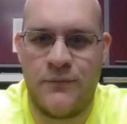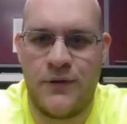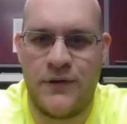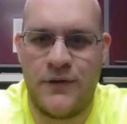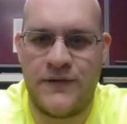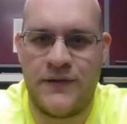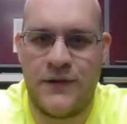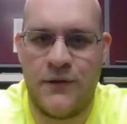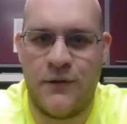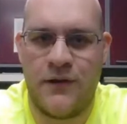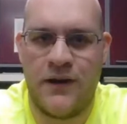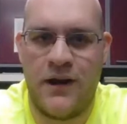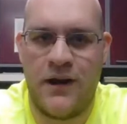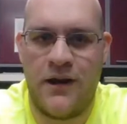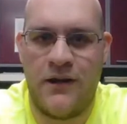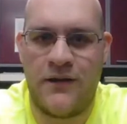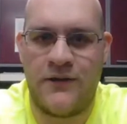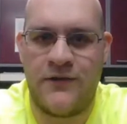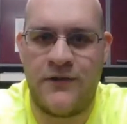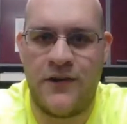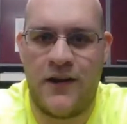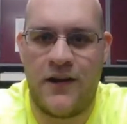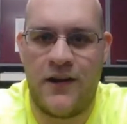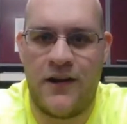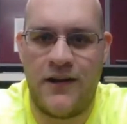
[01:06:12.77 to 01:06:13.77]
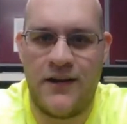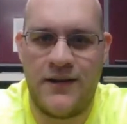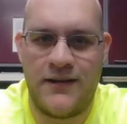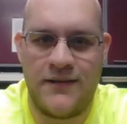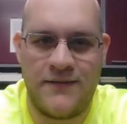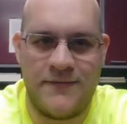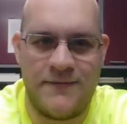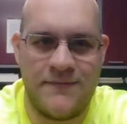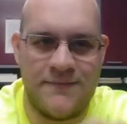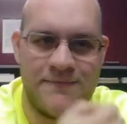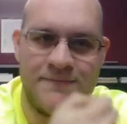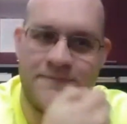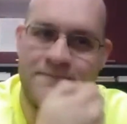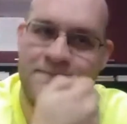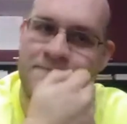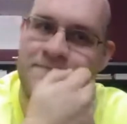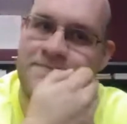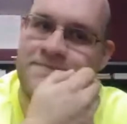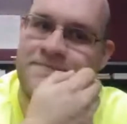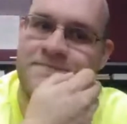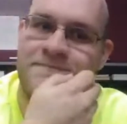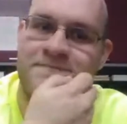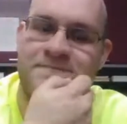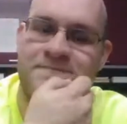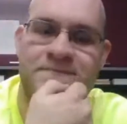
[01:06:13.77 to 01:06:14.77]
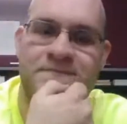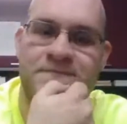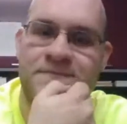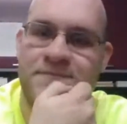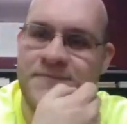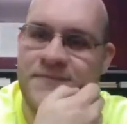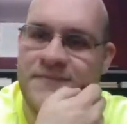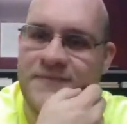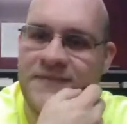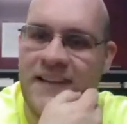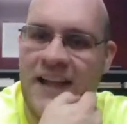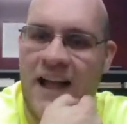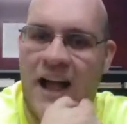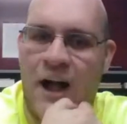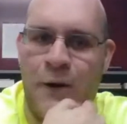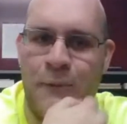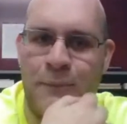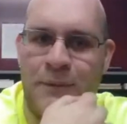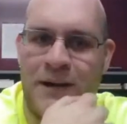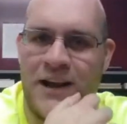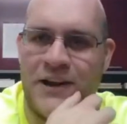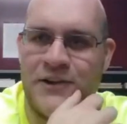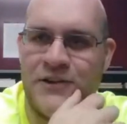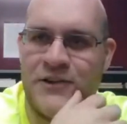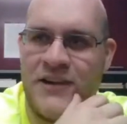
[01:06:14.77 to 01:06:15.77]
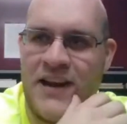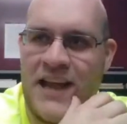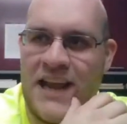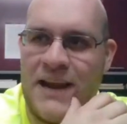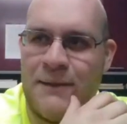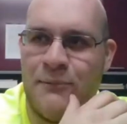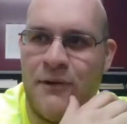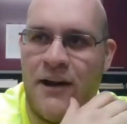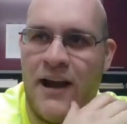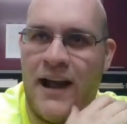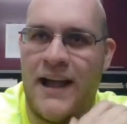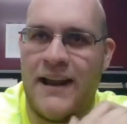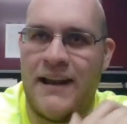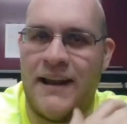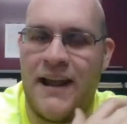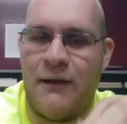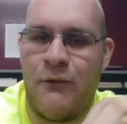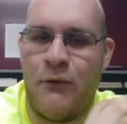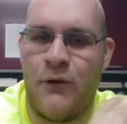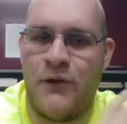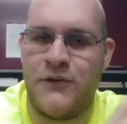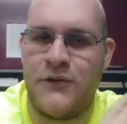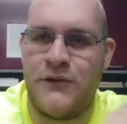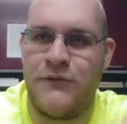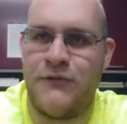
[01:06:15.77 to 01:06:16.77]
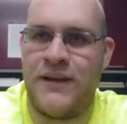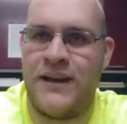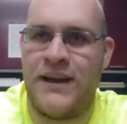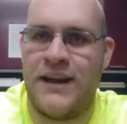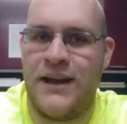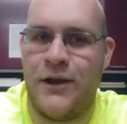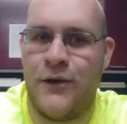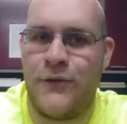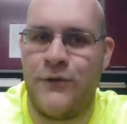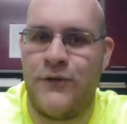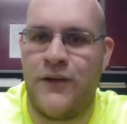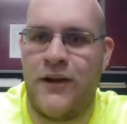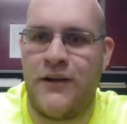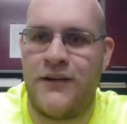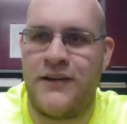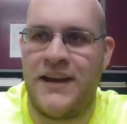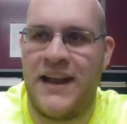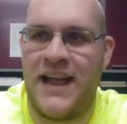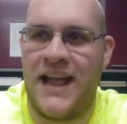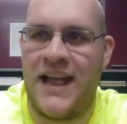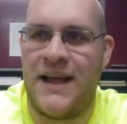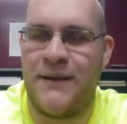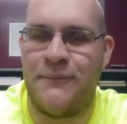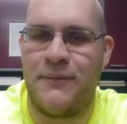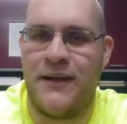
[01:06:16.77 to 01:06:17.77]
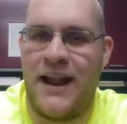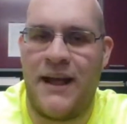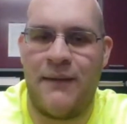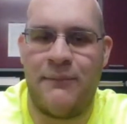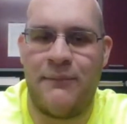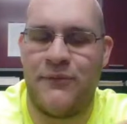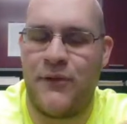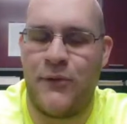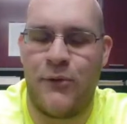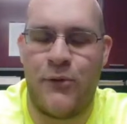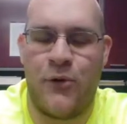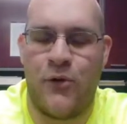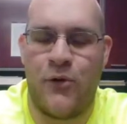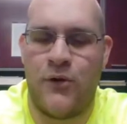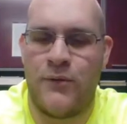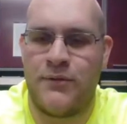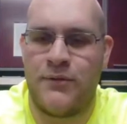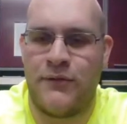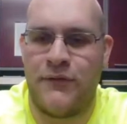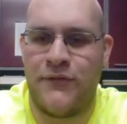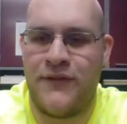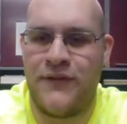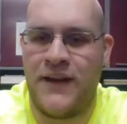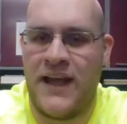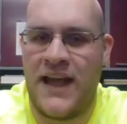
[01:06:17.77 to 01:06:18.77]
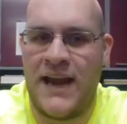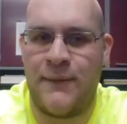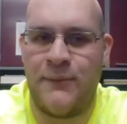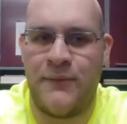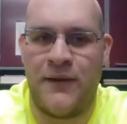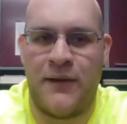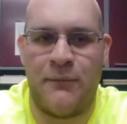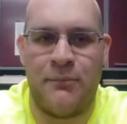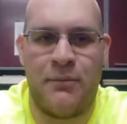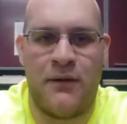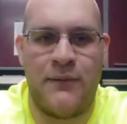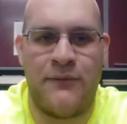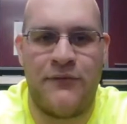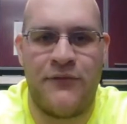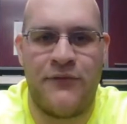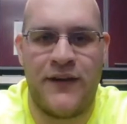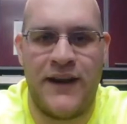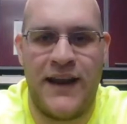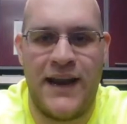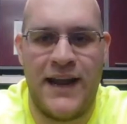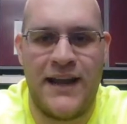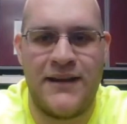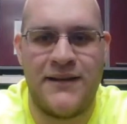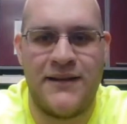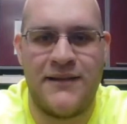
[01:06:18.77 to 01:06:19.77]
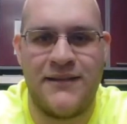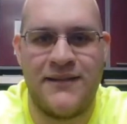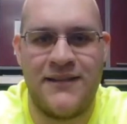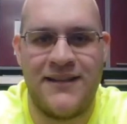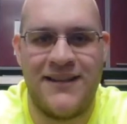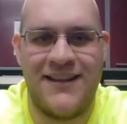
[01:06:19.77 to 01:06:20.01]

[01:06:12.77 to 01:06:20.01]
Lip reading: What's going on, Sean? I hope I got your name right. I watch your videos all the time, but I'm so horrible with names, I probably forget.